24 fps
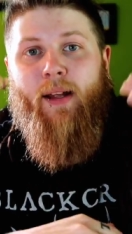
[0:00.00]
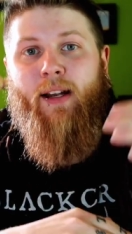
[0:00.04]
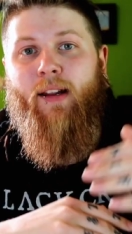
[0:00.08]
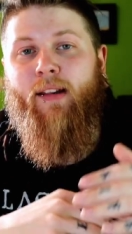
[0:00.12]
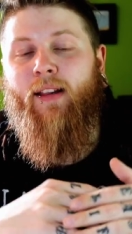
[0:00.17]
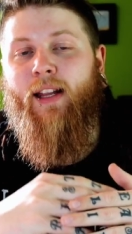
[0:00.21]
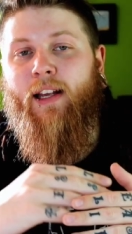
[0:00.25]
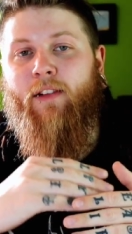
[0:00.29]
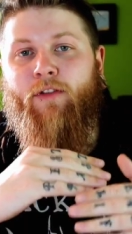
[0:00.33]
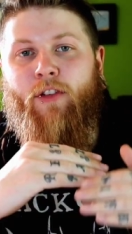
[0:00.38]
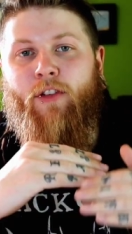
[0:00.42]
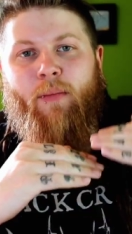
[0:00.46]

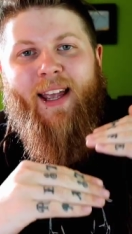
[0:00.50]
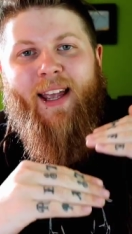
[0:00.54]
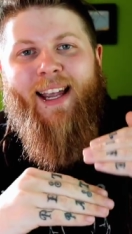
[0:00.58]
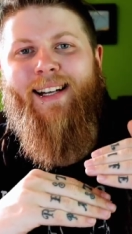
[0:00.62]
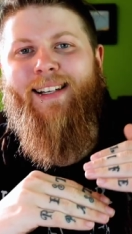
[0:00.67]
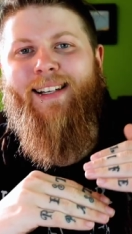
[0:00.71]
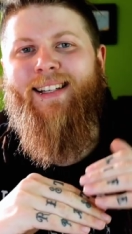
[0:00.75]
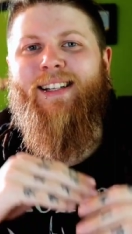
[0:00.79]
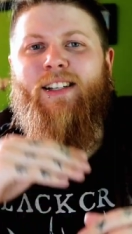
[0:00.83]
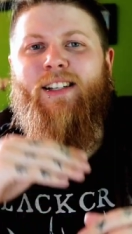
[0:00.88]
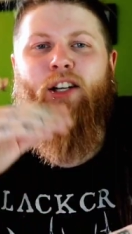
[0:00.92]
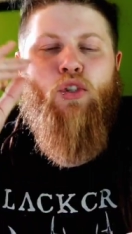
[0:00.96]
Anything from
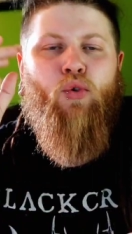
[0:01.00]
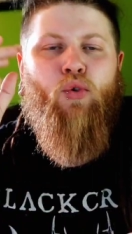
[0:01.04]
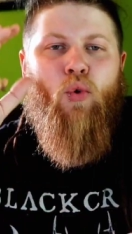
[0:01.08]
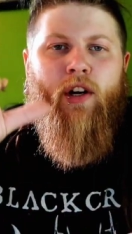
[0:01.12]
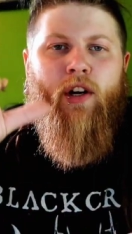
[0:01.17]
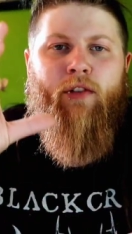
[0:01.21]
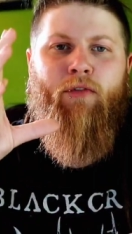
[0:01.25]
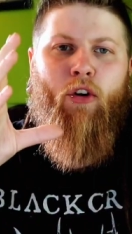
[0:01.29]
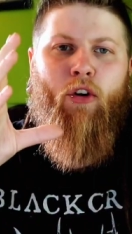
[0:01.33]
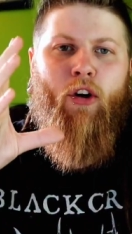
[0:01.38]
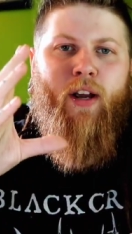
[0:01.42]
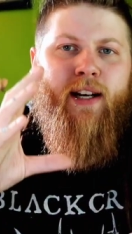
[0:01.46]
18 to
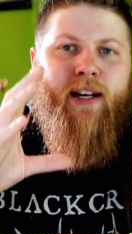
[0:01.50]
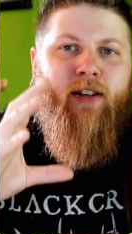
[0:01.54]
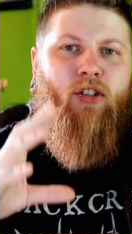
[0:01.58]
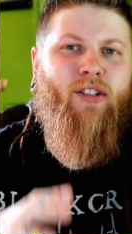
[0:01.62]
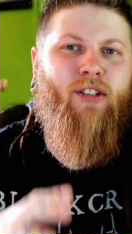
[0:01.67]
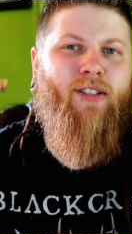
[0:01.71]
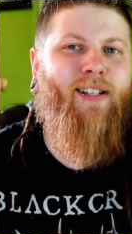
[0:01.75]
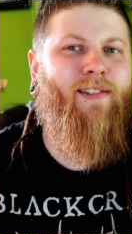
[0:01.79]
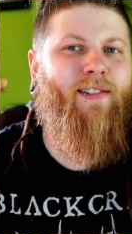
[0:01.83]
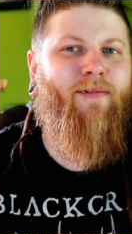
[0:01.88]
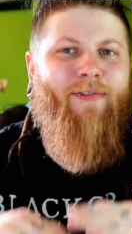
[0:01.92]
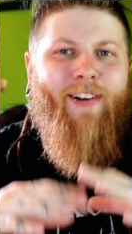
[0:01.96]
24
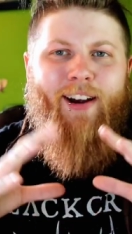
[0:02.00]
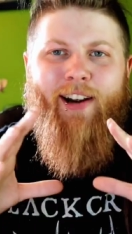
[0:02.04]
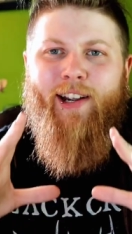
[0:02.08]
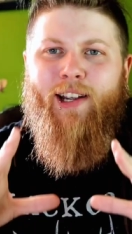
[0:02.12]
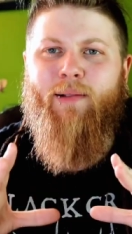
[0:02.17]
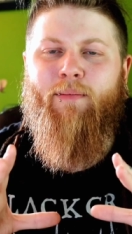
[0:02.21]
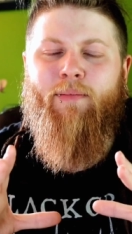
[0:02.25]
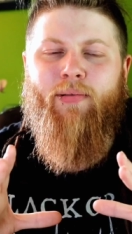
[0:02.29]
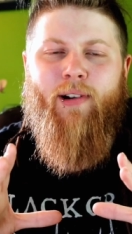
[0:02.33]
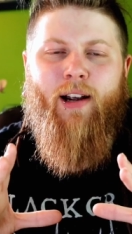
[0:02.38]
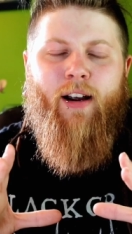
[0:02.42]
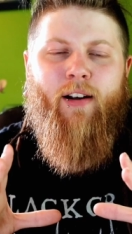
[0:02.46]
inches is very
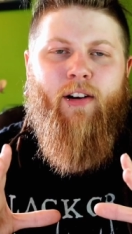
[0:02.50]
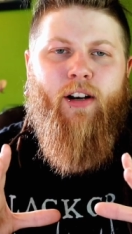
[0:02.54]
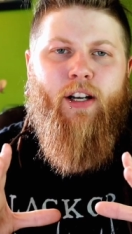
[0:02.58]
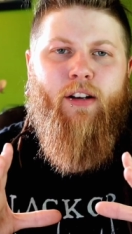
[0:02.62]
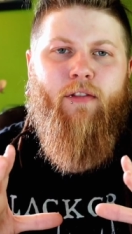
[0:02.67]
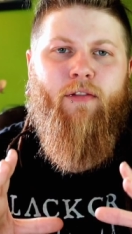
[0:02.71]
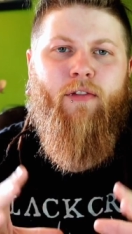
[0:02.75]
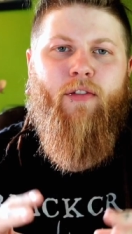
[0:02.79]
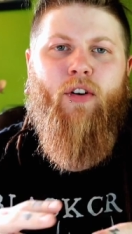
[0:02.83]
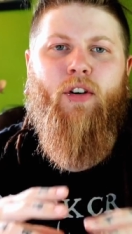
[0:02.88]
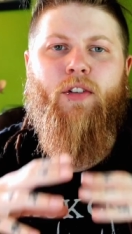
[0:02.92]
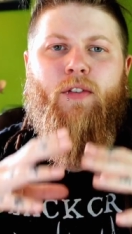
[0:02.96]

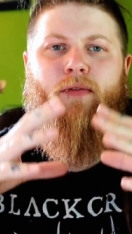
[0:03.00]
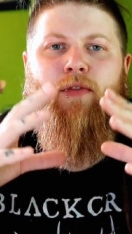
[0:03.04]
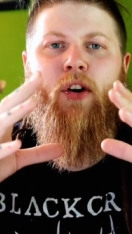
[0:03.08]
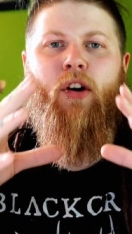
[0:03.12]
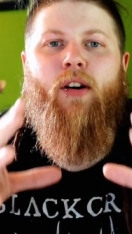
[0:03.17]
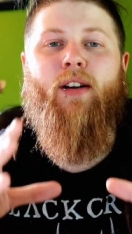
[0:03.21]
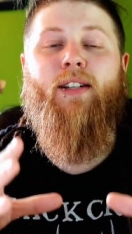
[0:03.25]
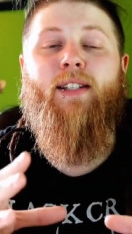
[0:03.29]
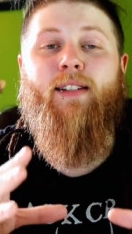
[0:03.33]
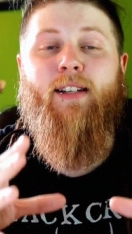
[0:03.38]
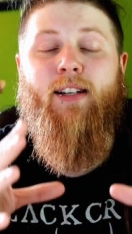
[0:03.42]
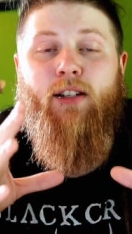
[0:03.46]
imperative for as
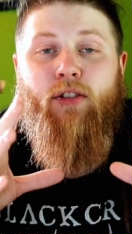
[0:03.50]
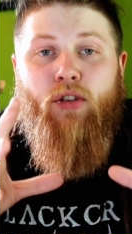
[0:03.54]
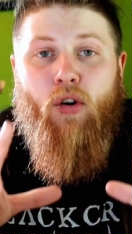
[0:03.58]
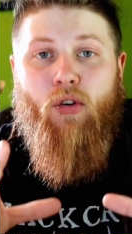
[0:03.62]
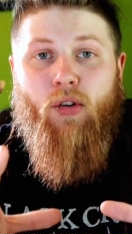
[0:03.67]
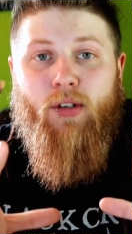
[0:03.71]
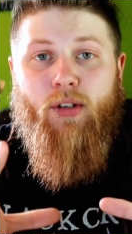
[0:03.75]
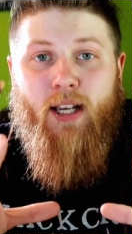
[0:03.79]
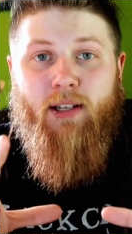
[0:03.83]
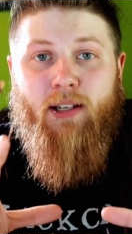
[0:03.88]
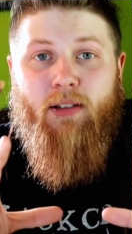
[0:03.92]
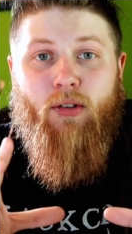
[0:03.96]
far as an
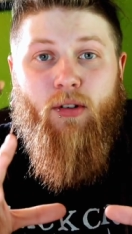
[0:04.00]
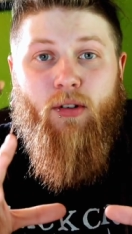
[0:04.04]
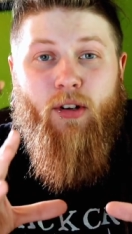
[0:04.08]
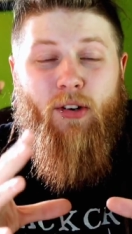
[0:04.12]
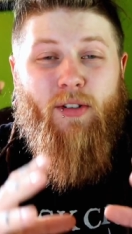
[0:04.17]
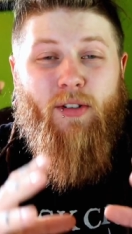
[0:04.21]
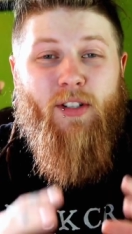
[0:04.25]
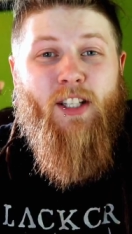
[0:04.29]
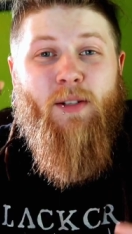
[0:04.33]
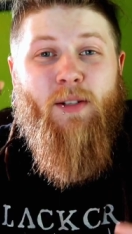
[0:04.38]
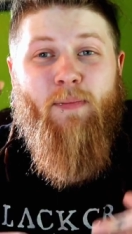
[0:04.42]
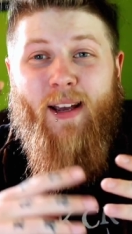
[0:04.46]
adult Tegu
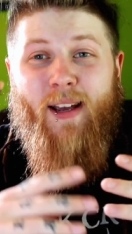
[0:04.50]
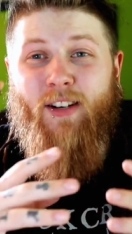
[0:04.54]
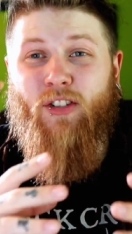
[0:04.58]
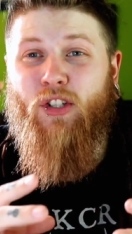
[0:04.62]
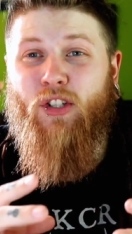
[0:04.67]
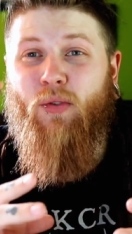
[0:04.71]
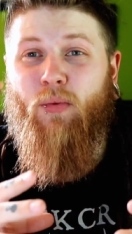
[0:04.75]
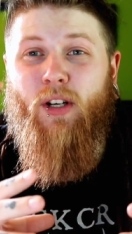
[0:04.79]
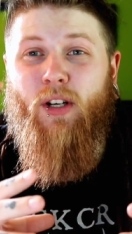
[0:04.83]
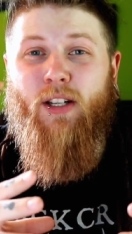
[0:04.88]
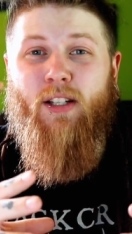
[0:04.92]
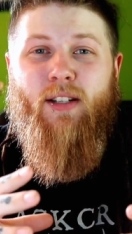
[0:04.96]
goes,
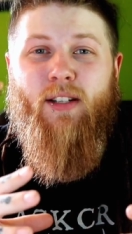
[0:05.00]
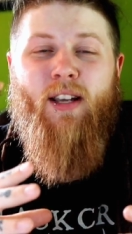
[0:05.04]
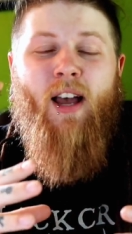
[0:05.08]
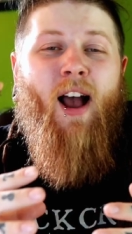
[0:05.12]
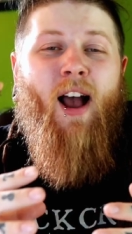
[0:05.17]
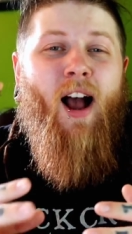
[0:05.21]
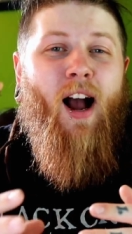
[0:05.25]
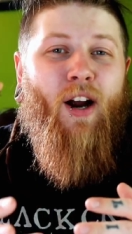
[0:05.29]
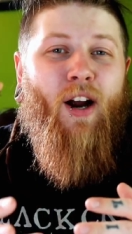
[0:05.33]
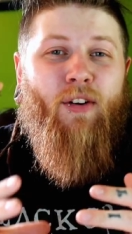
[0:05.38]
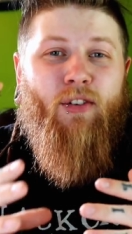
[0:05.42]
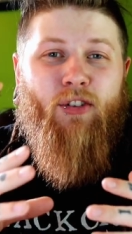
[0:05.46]
especially when it's
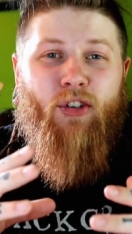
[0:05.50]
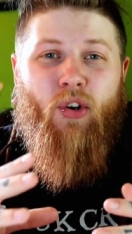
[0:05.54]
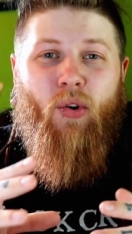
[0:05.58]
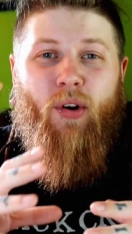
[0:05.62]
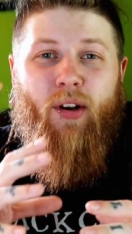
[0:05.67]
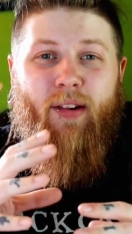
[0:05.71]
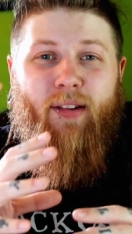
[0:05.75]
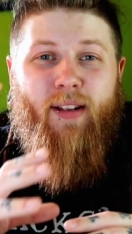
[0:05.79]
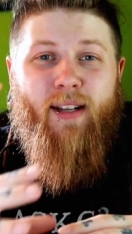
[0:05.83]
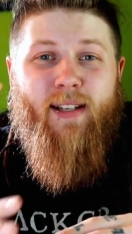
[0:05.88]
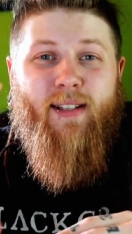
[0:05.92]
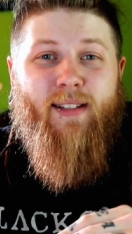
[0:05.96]

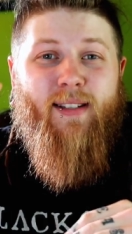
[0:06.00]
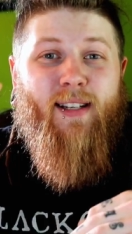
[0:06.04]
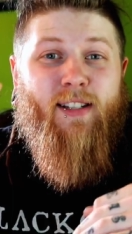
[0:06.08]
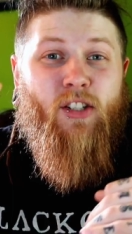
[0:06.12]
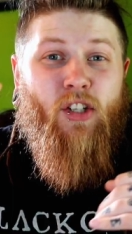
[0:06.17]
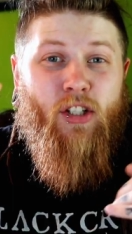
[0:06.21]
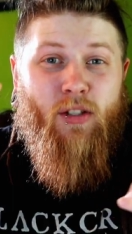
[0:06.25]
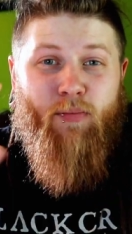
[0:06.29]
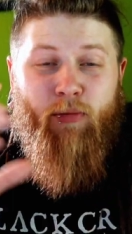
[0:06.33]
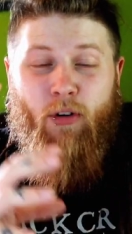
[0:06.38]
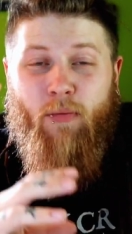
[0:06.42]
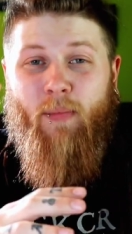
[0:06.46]
undergoing things
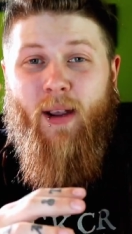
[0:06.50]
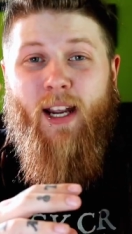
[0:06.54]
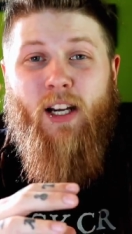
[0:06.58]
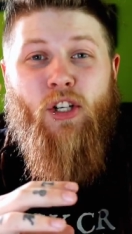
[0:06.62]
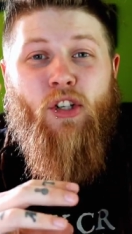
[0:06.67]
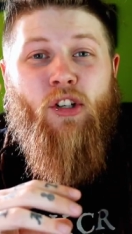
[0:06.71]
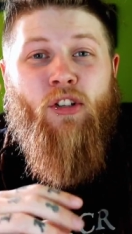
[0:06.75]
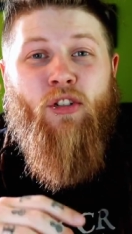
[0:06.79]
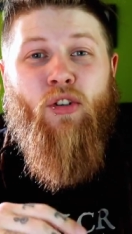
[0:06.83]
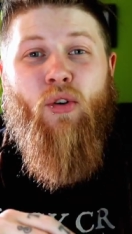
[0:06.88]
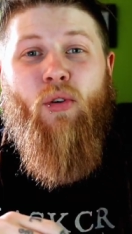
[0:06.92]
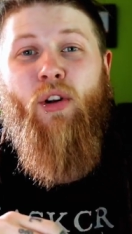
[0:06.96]
such as
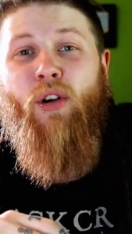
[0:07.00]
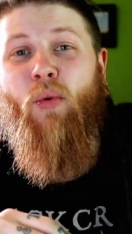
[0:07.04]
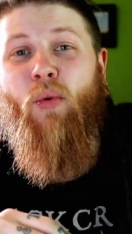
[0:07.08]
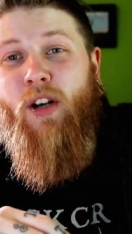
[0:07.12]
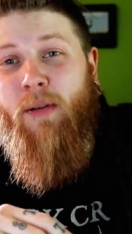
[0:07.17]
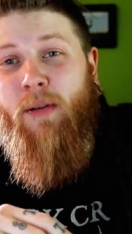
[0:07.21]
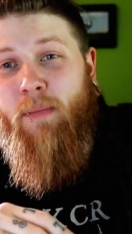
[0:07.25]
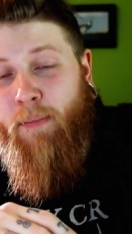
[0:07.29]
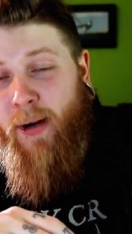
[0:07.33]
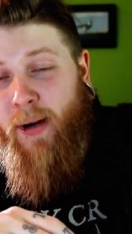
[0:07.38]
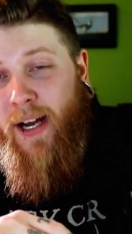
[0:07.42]
brumation. It's going to want to